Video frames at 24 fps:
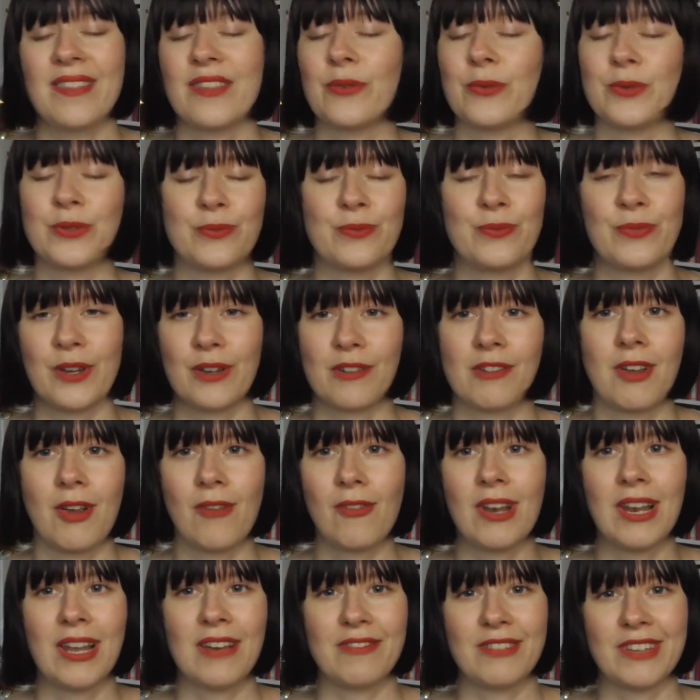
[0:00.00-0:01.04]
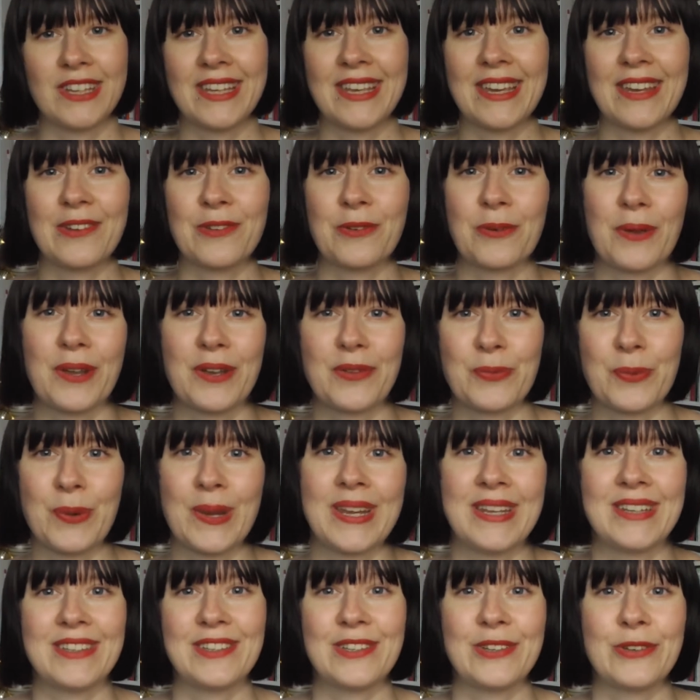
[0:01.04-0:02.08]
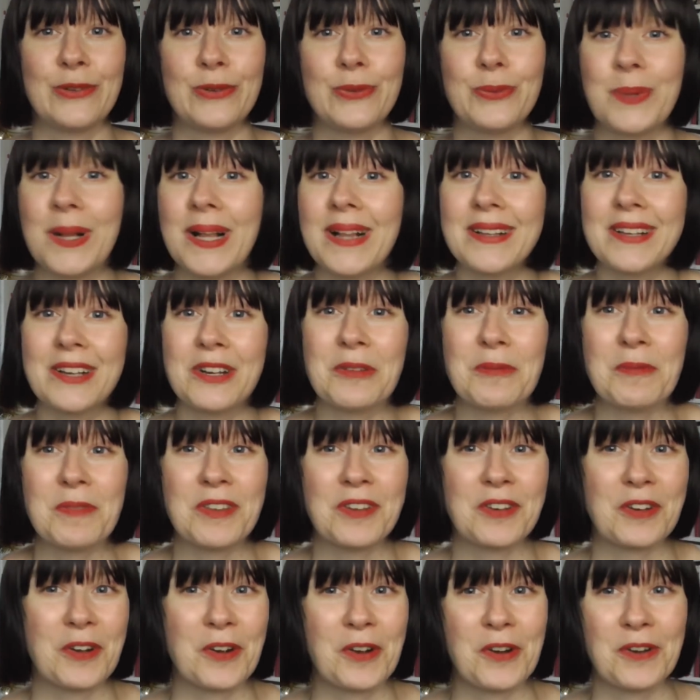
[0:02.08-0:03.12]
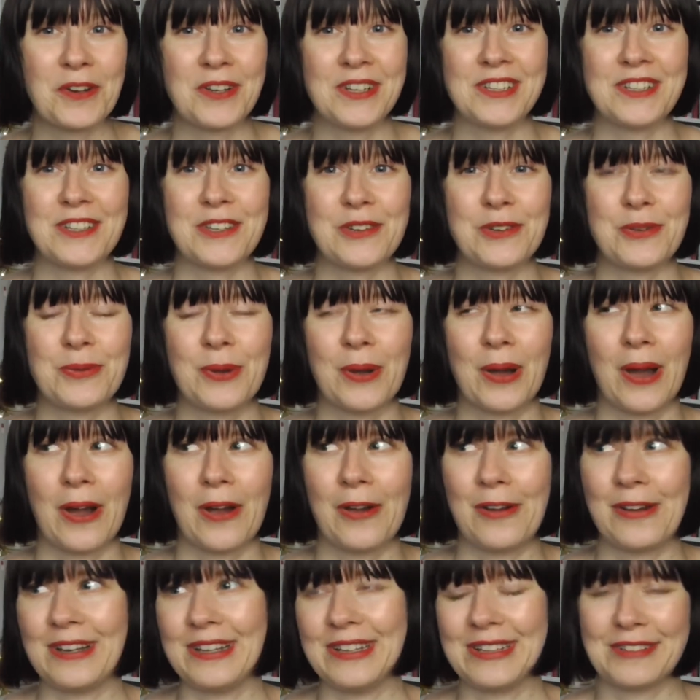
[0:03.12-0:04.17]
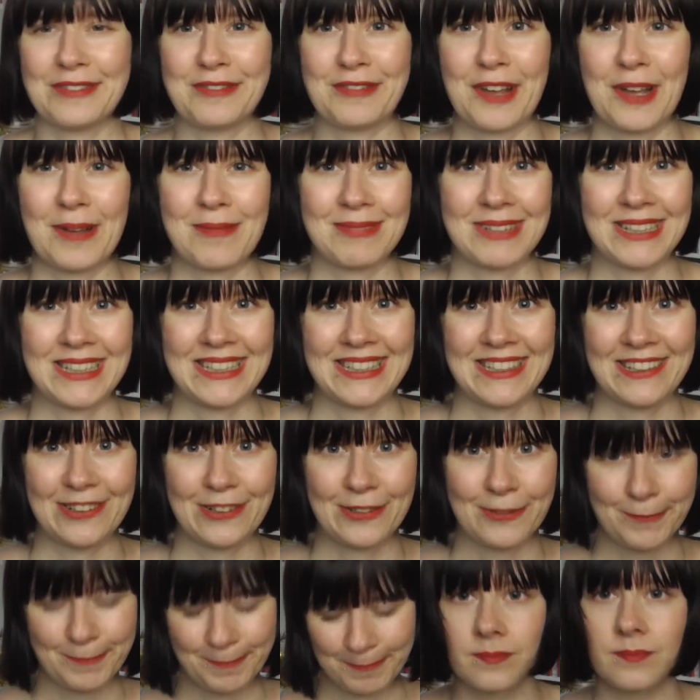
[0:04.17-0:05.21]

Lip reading: that was very, very lovely and a great way to welcome the car into our little family here.